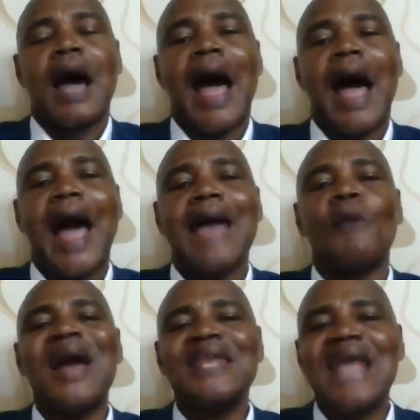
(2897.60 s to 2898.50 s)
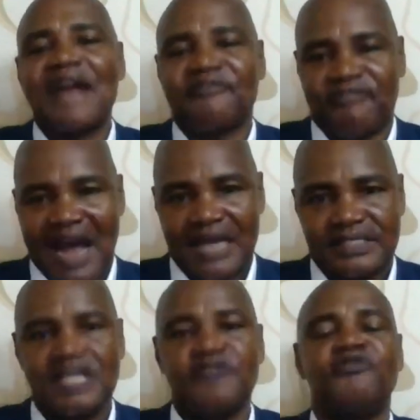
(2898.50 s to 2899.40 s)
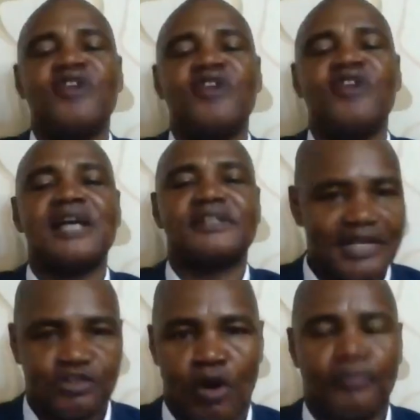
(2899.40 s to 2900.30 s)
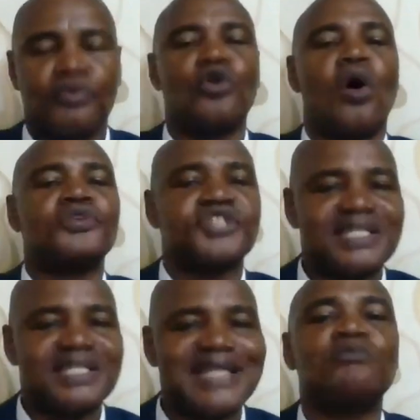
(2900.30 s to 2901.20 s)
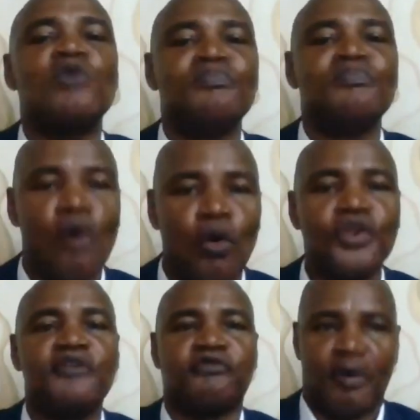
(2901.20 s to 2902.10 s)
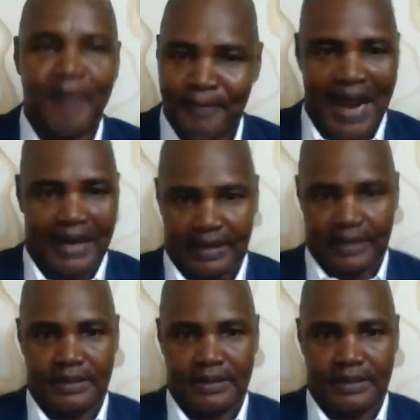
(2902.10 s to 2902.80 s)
I normally advise, if you're a startup, don't start with borrowing from a bank.